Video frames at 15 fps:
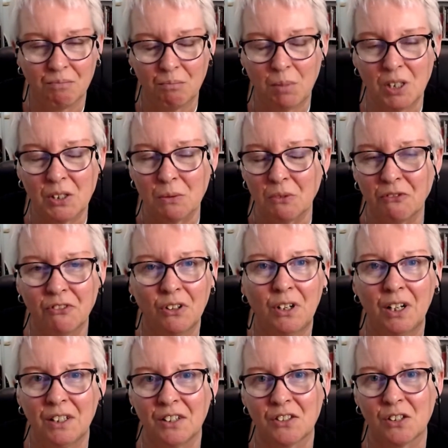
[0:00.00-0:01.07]
pigs will
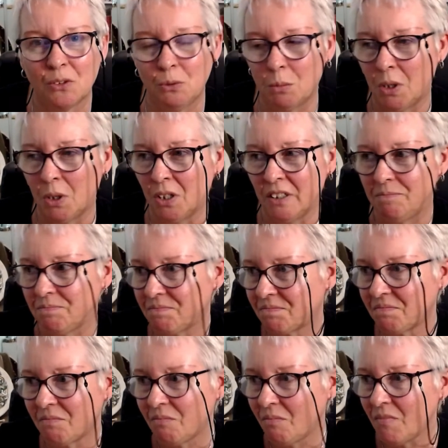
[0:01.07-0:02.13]
fly, that's who my
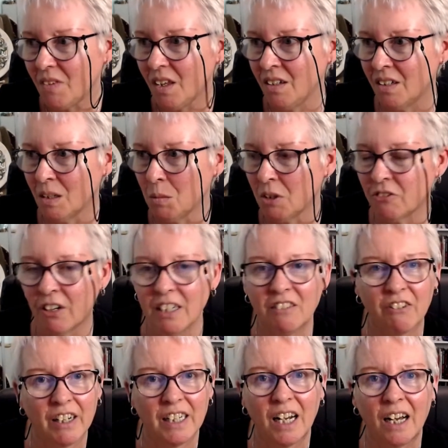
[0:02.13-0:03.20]

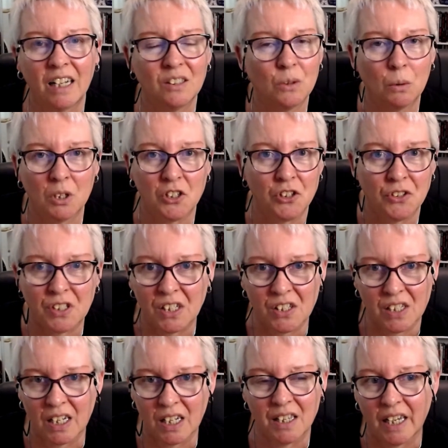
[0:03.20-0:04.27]
great aunt always used to
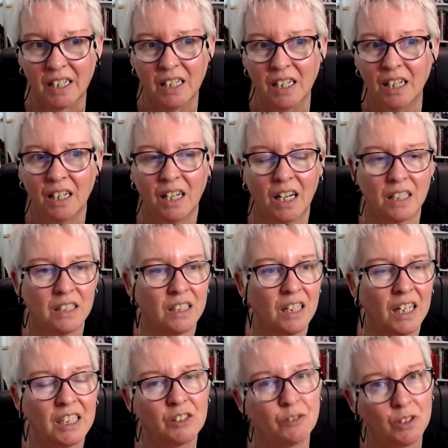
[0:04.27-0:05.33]
say that, and then
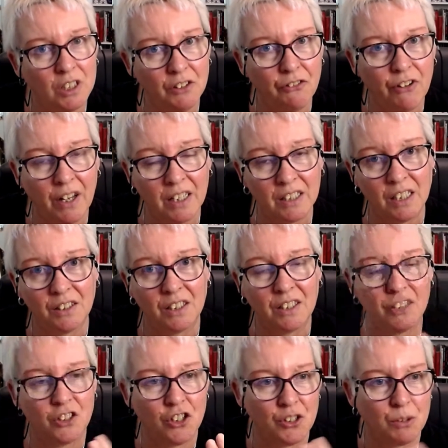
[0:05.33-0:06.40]
later on you found out
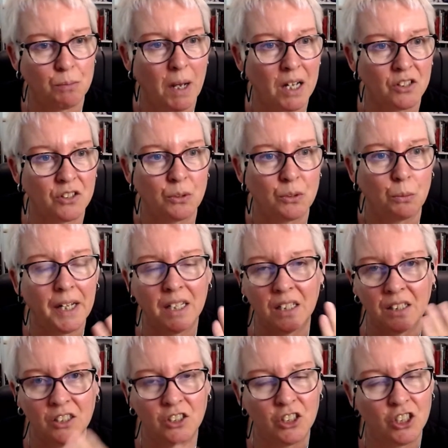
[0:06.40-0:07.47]
that she's passed away
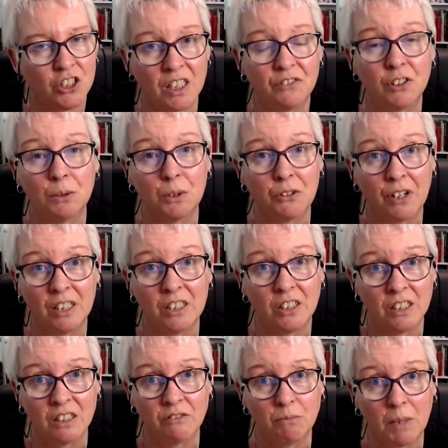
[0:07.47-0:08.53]
and that she's left you a great
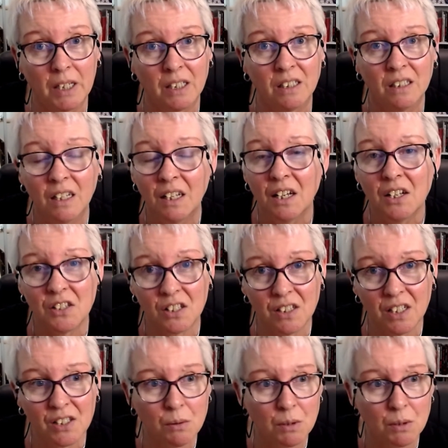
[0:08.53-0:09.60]
deal of money. So
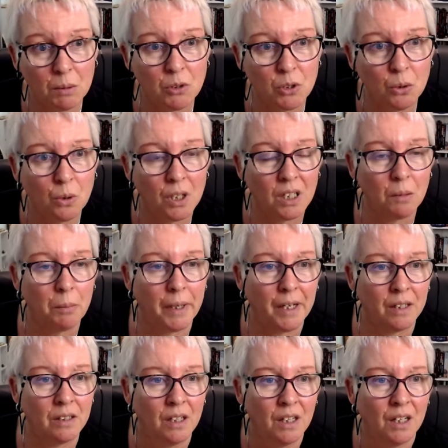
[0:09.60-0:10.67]
that's what I'm talking
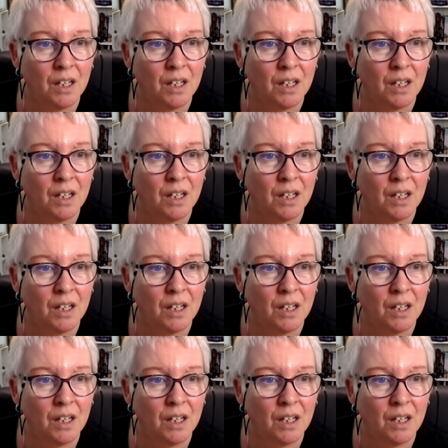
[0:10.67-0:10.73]
about.